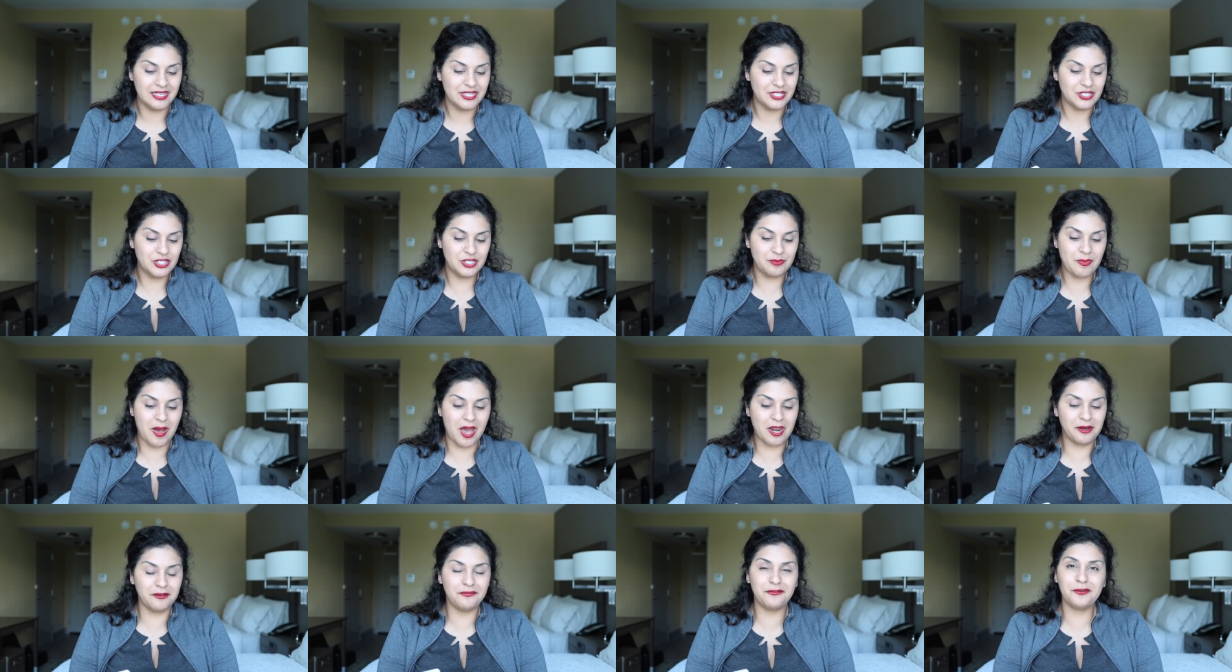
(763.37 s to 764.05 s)
She
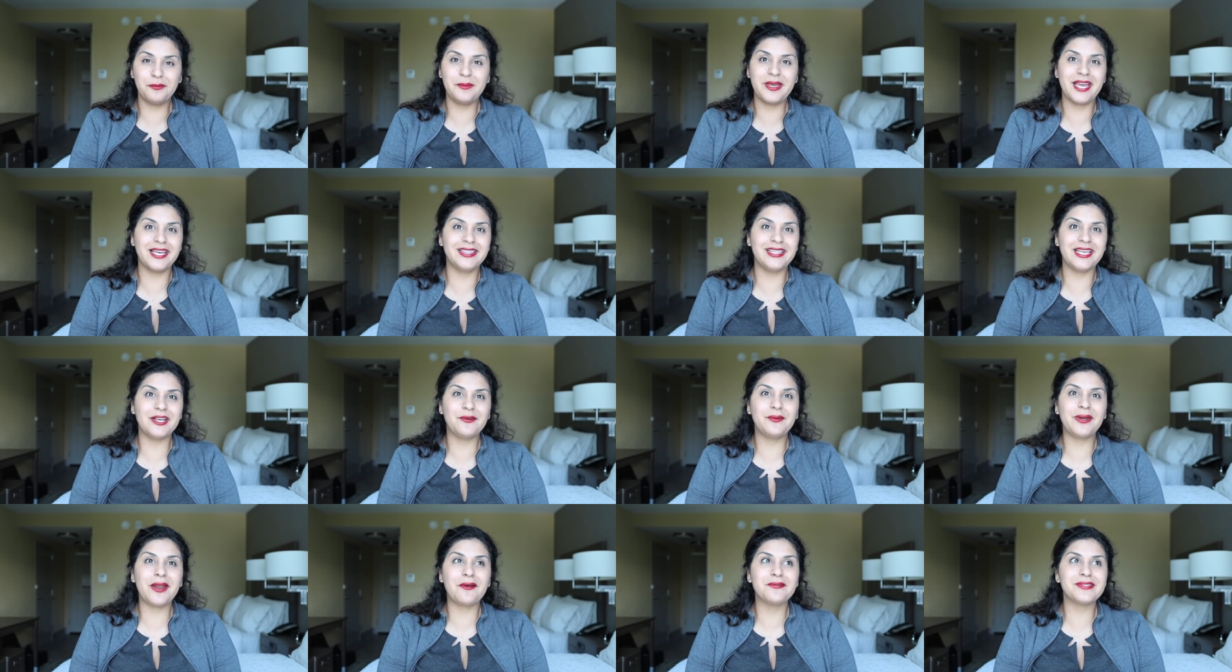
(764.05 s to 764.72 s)
bought it for me, I
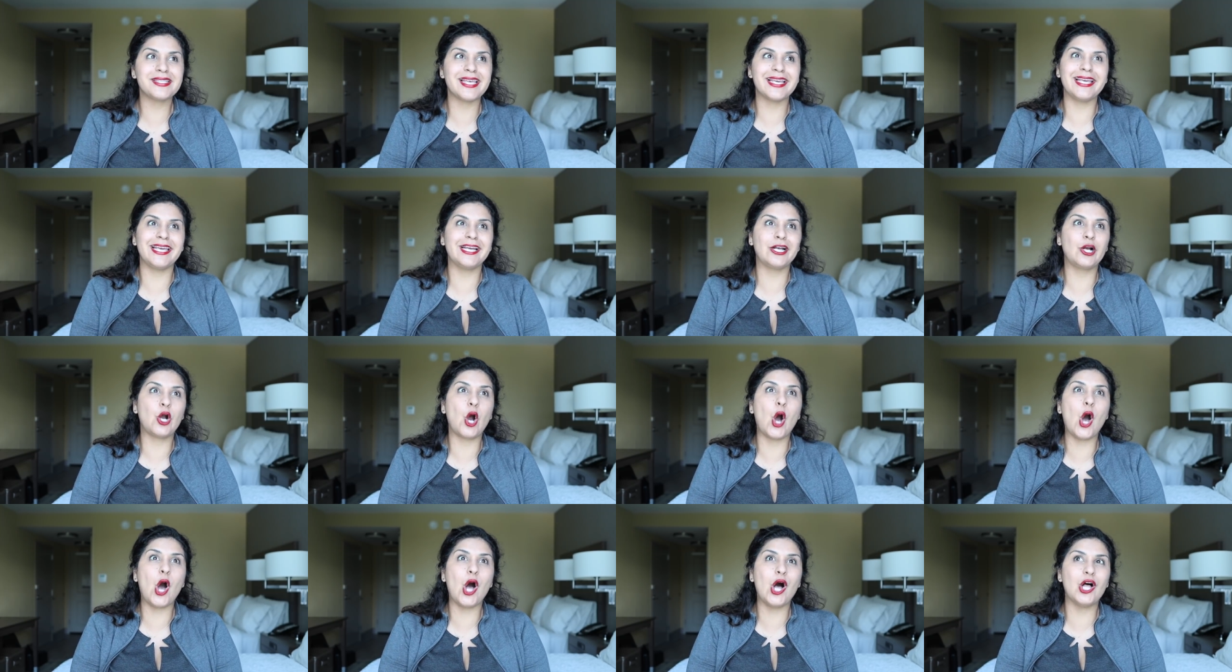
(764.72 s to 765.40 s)
think when I was like in
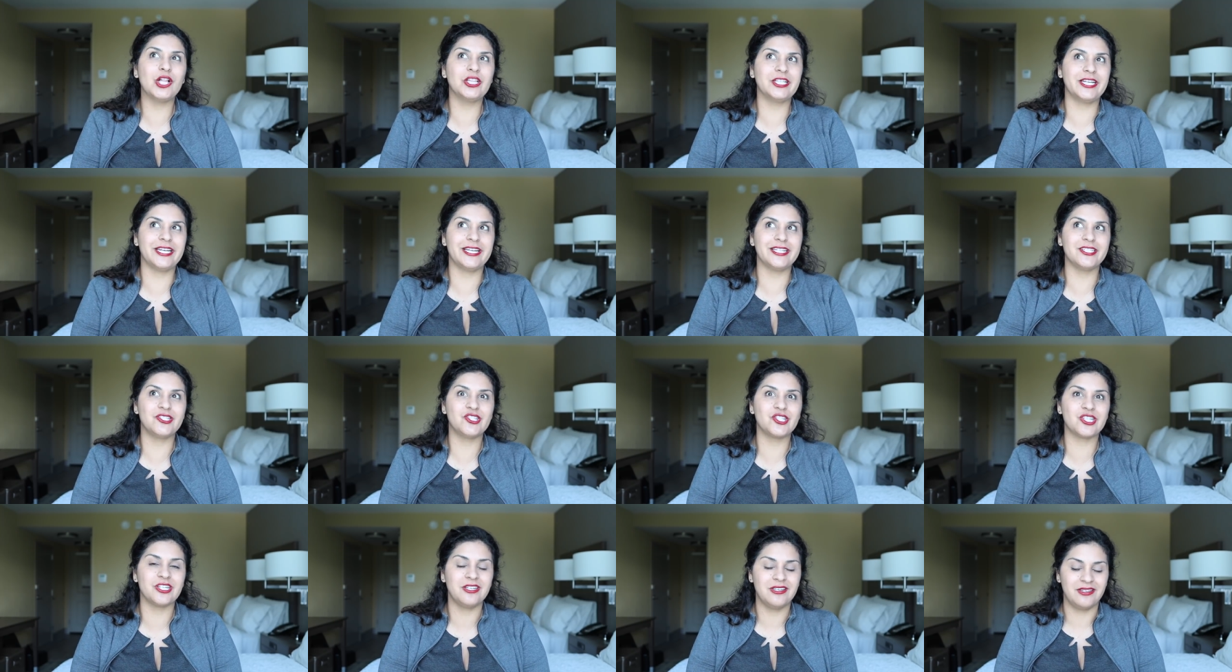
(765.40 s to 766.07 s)

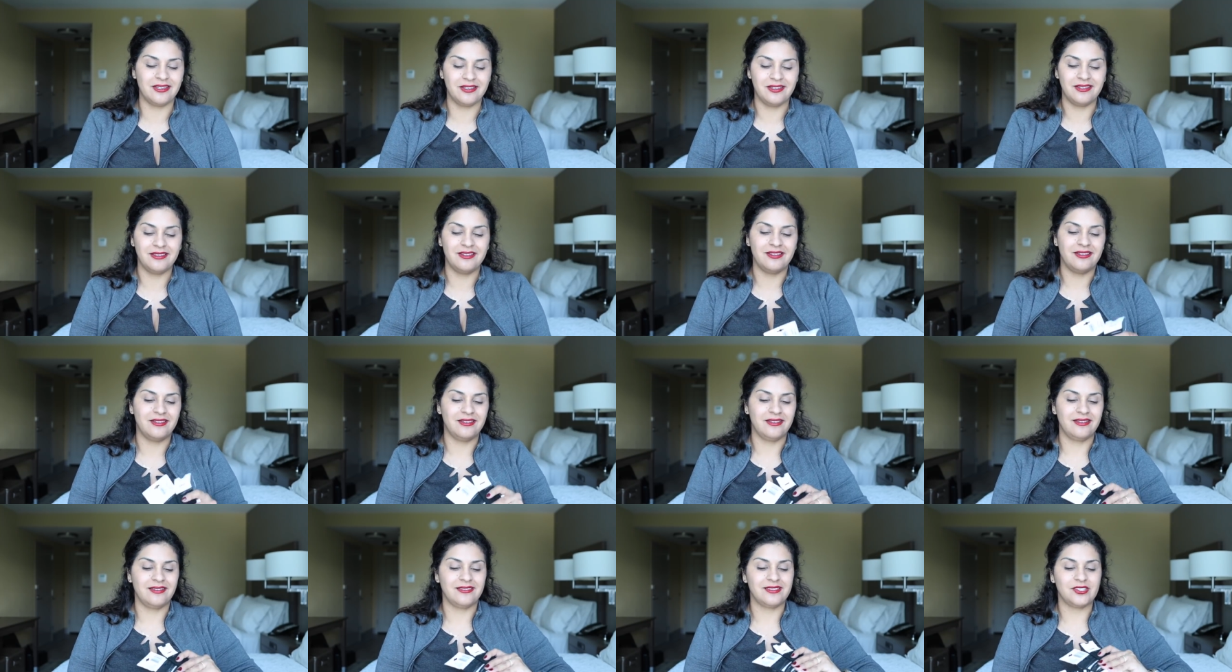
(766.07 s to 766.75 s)
college.
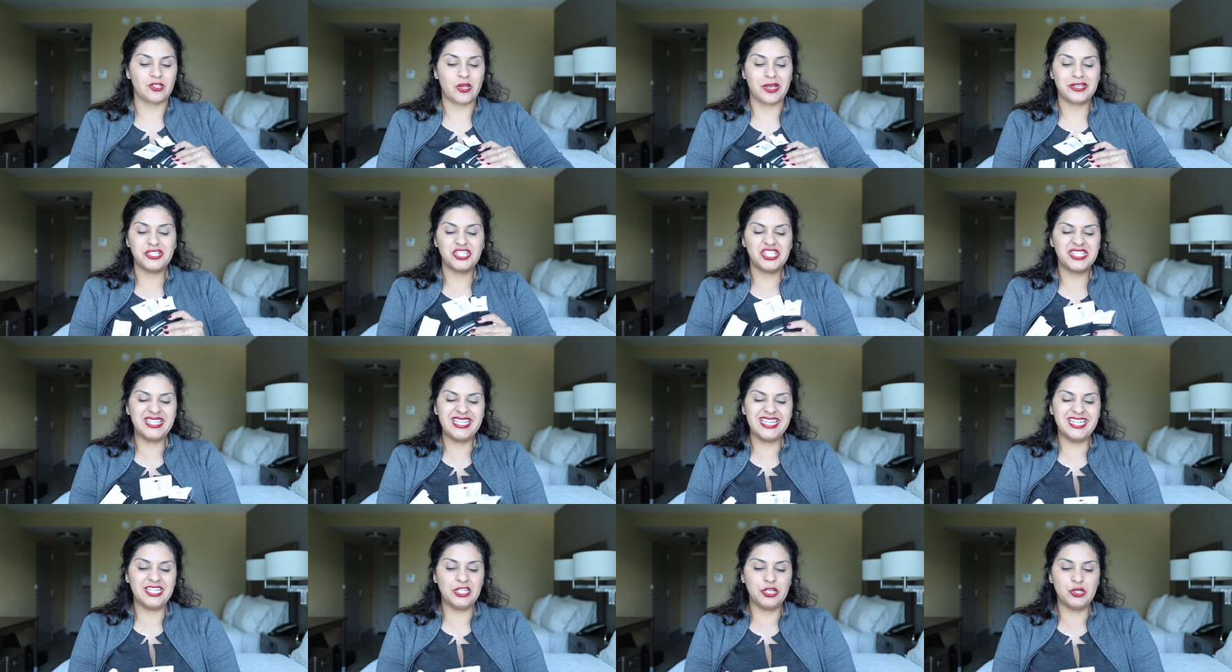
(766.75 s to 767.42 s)
So I just
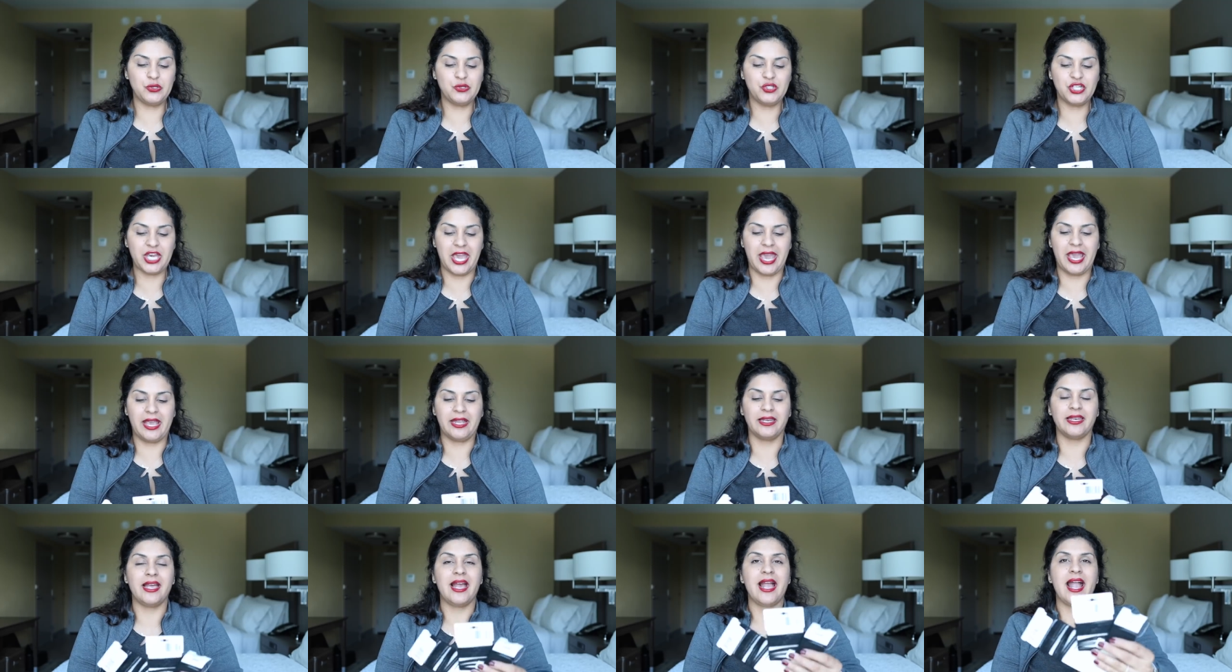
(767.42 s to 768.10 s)
need a new
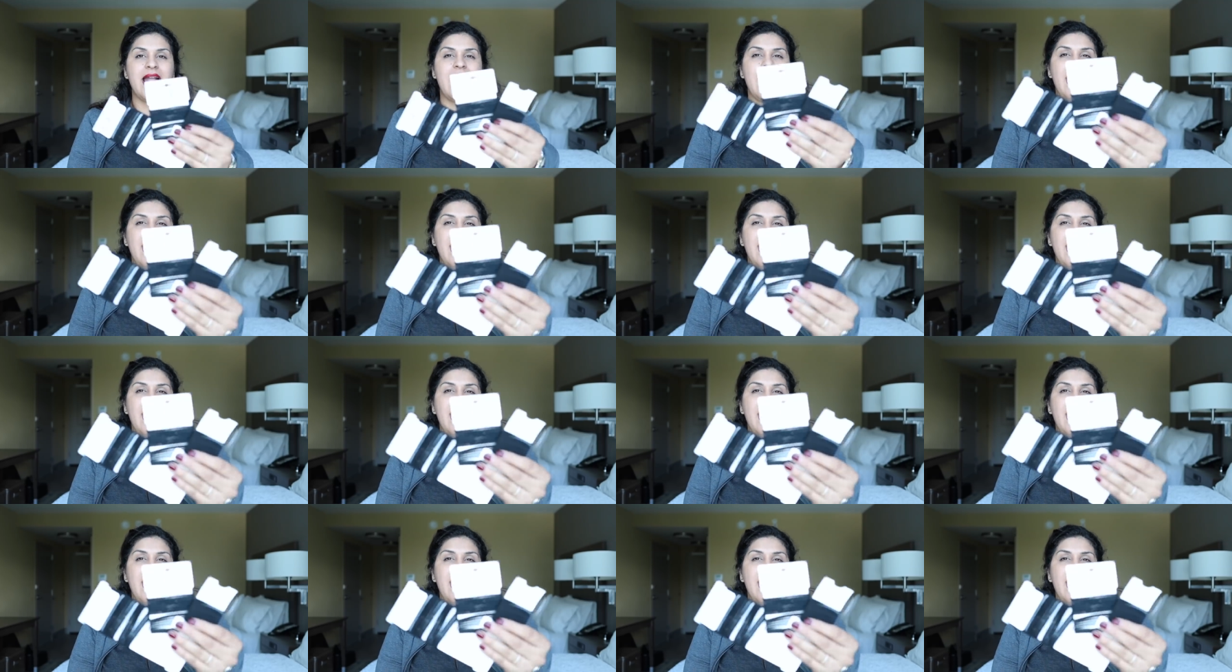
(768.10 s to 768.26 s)
chain.